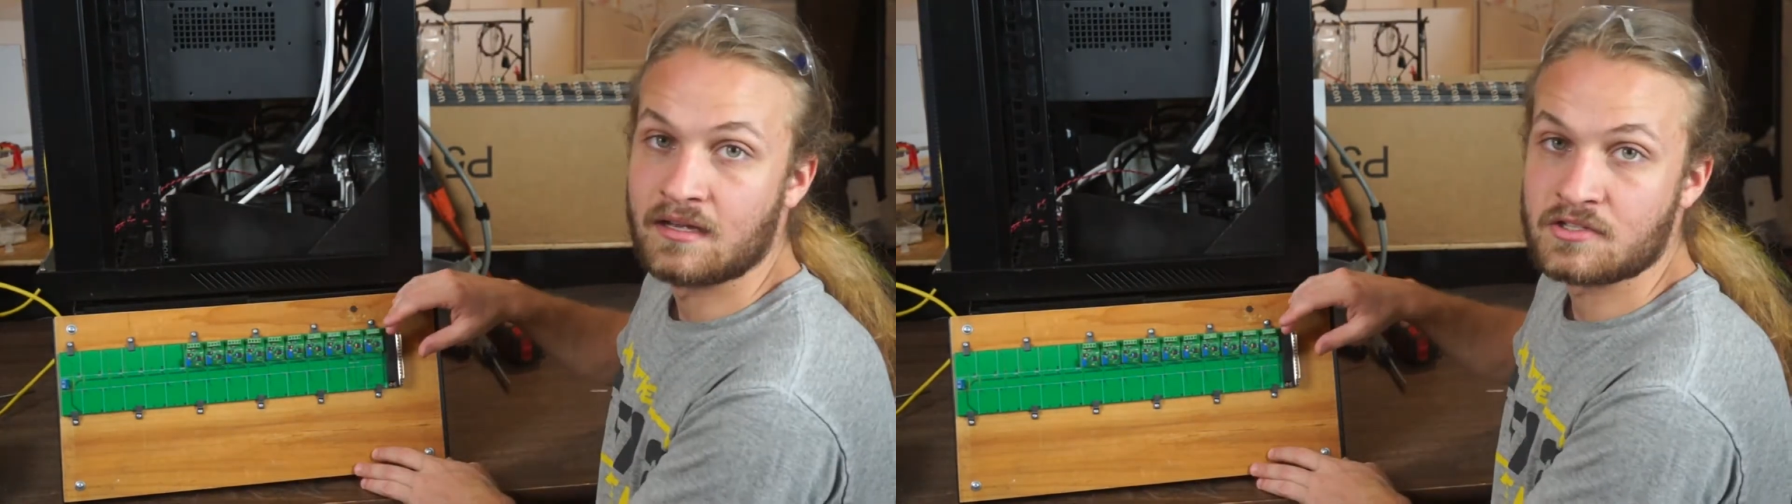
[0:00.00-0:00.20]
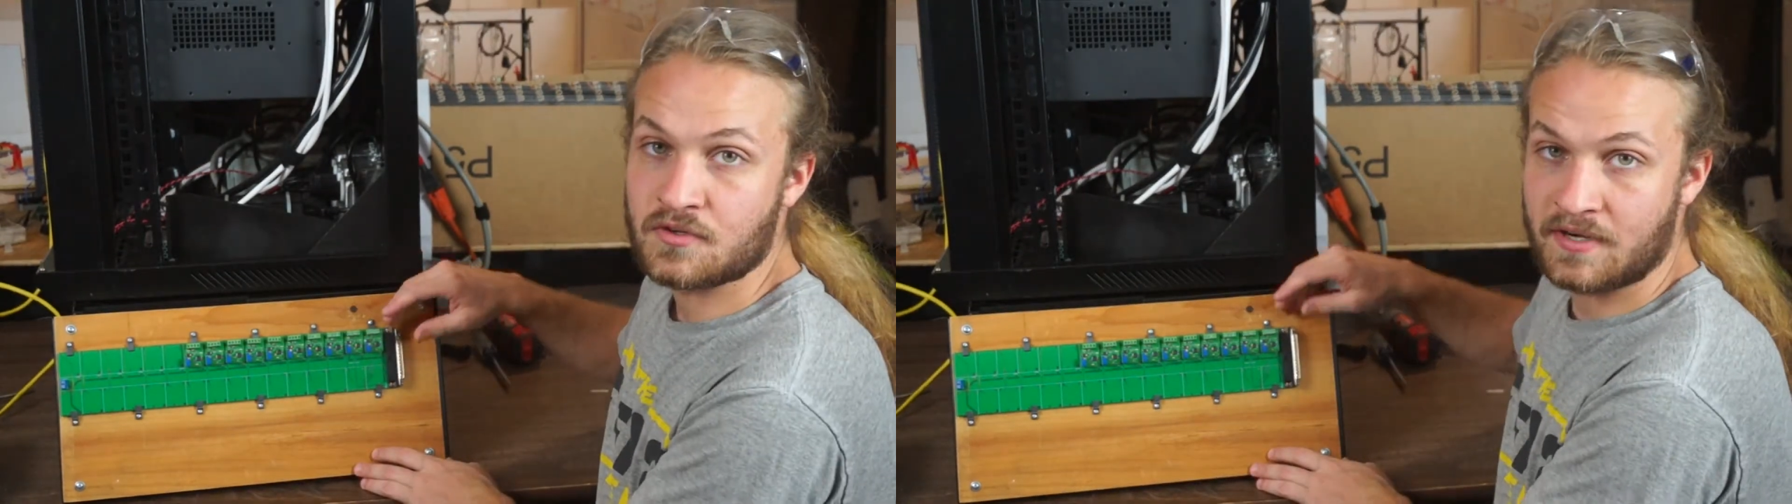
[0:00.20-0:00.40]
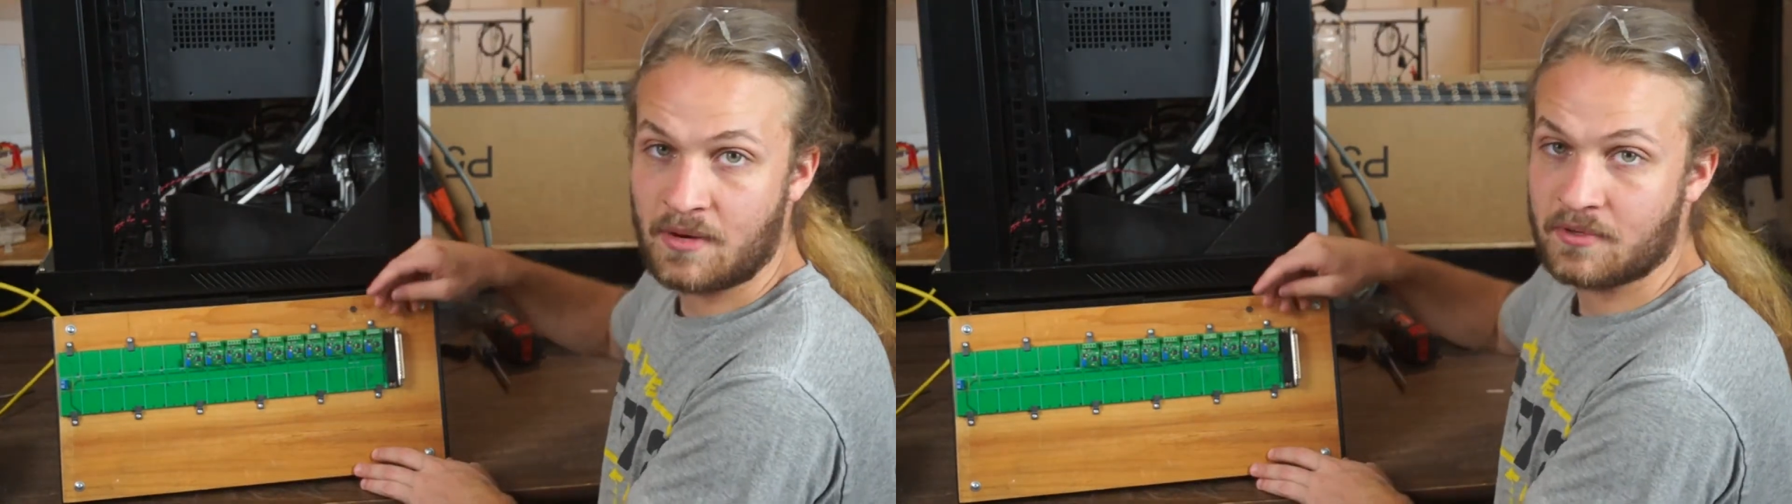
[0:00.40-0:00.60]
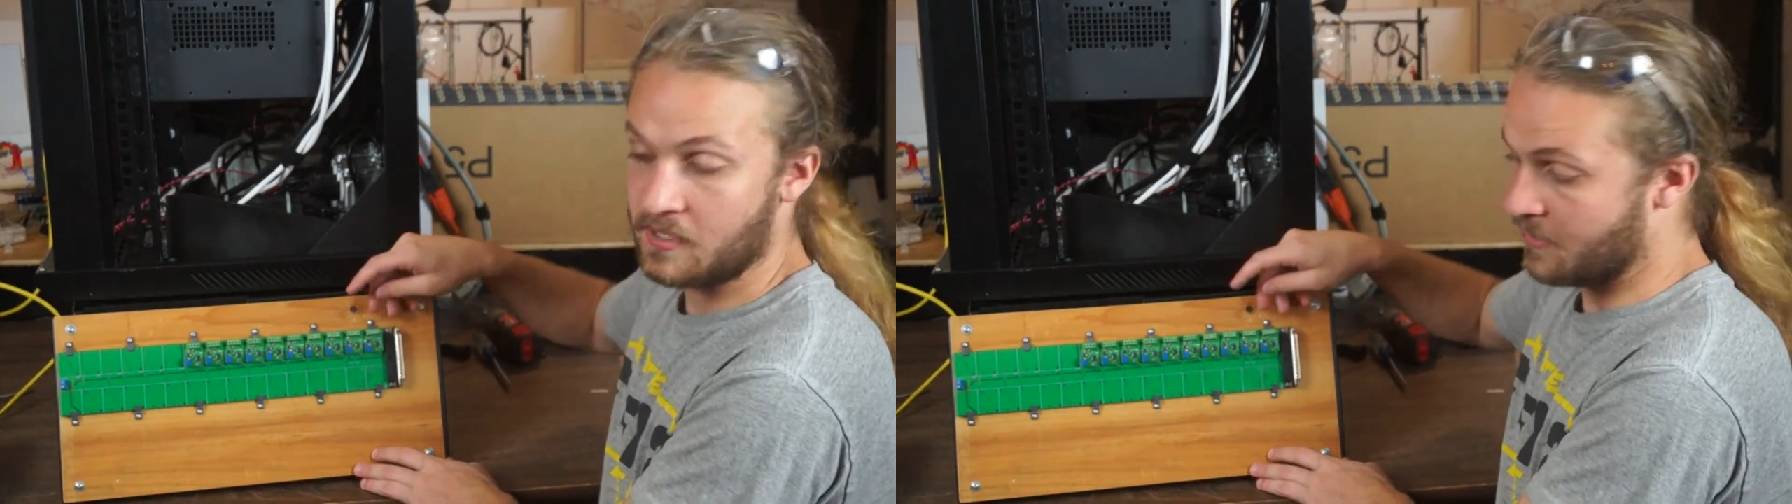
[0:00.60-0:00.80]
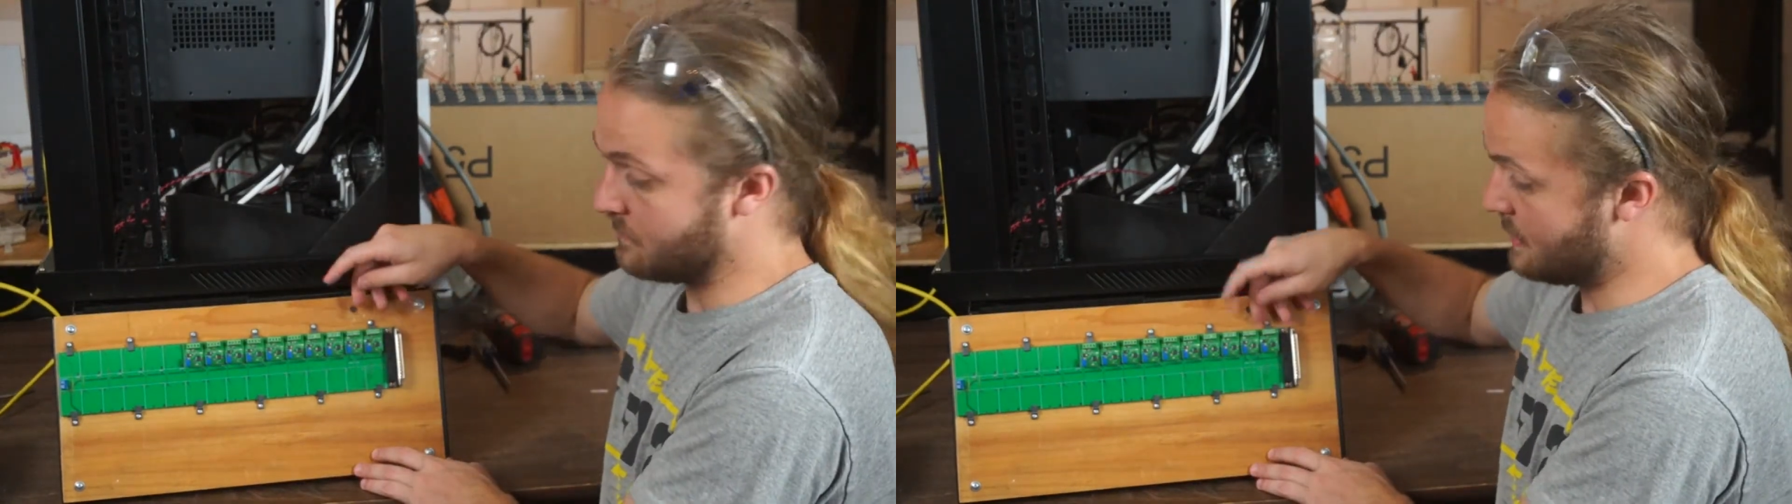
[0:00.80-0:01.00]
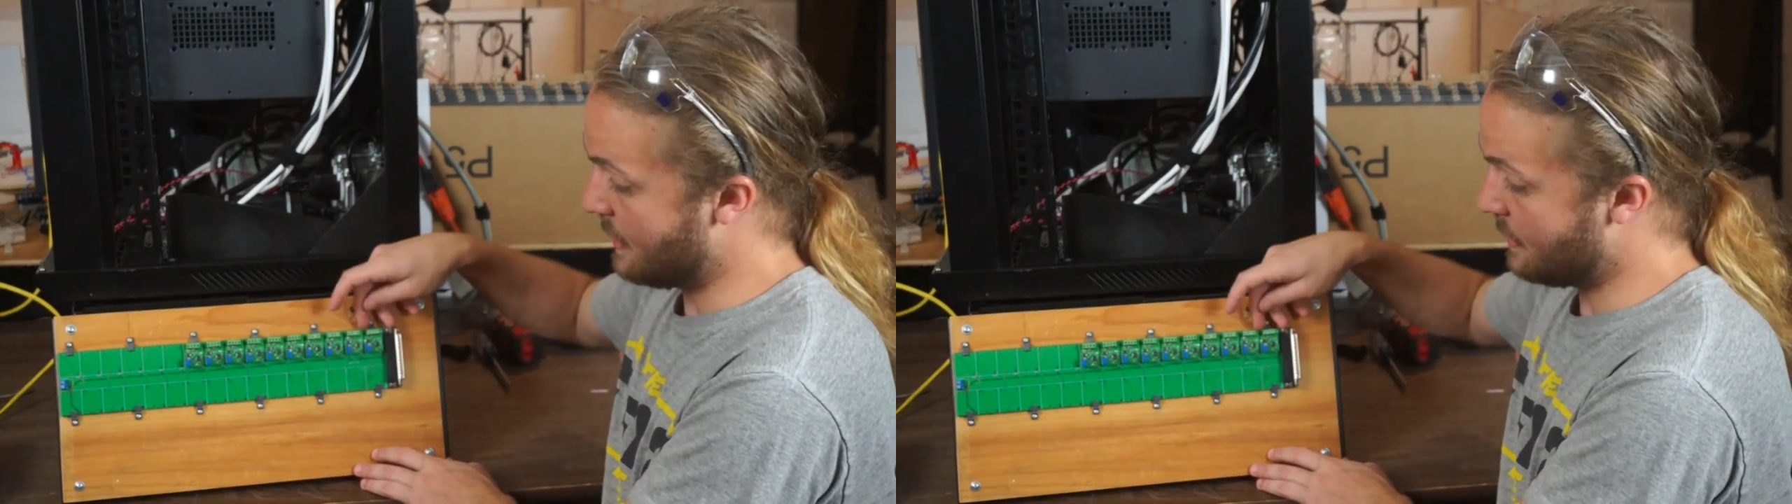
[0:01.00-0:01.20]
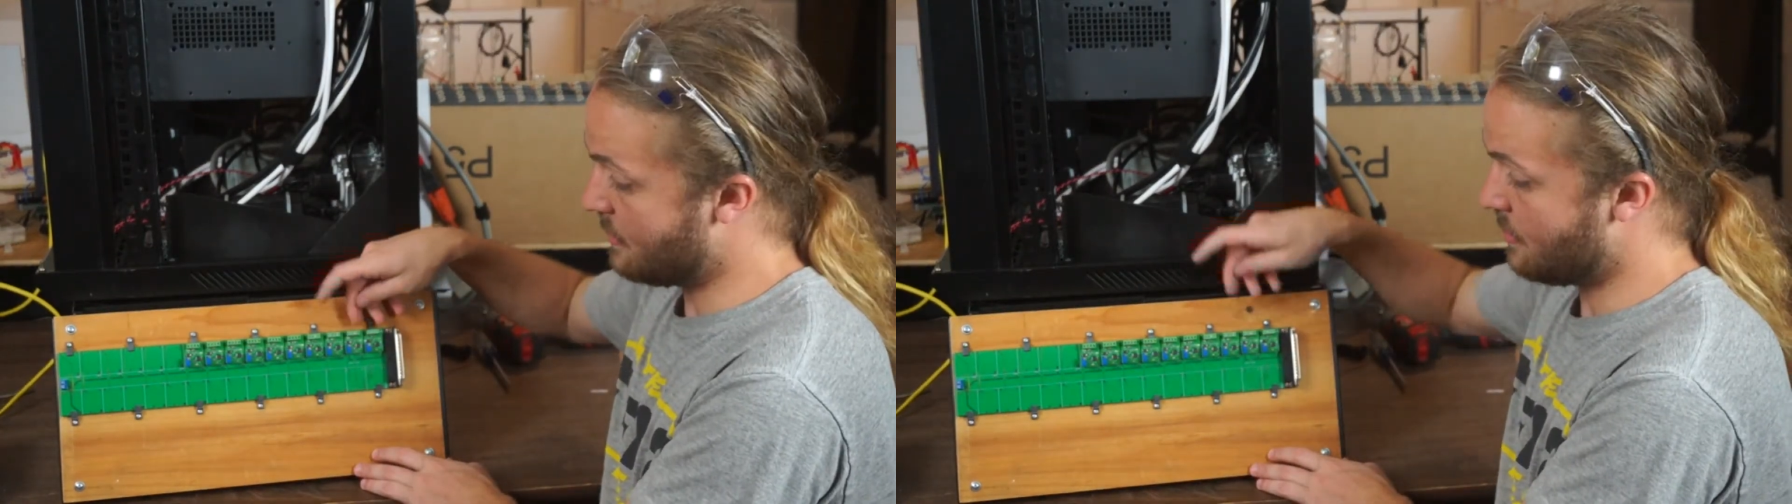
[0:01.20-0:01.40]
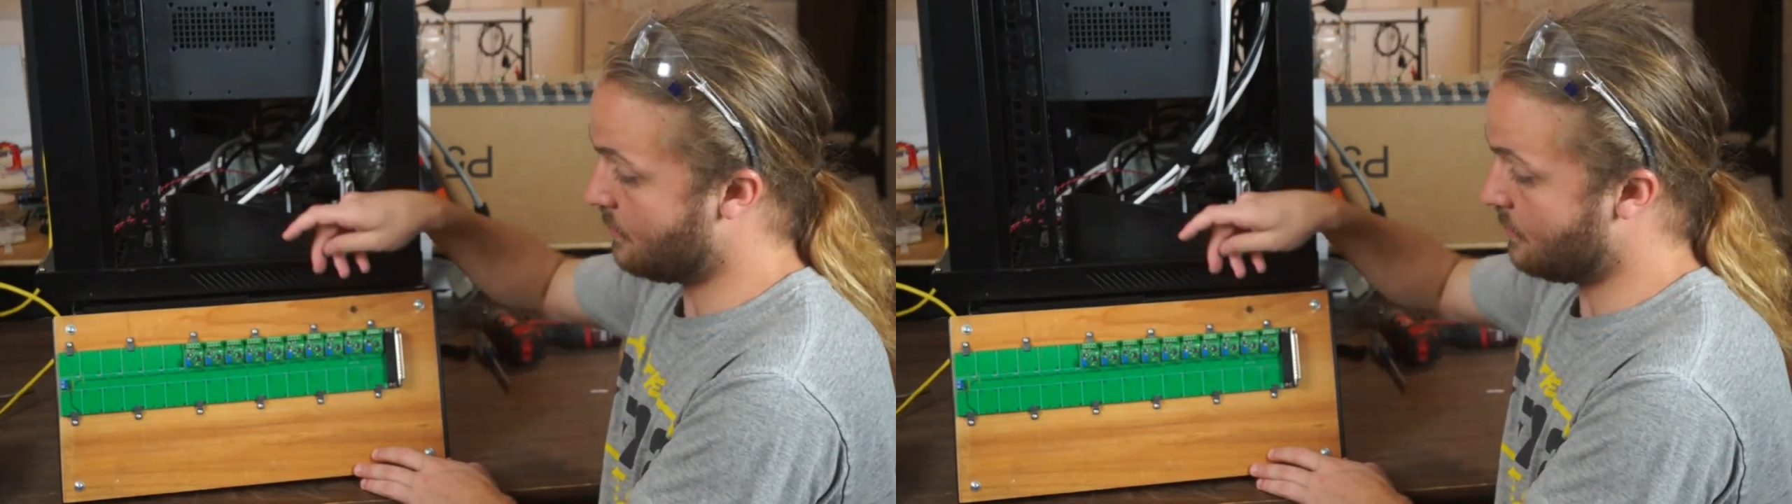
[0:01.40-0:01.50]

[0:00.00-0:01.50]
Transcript: So right now we only have 10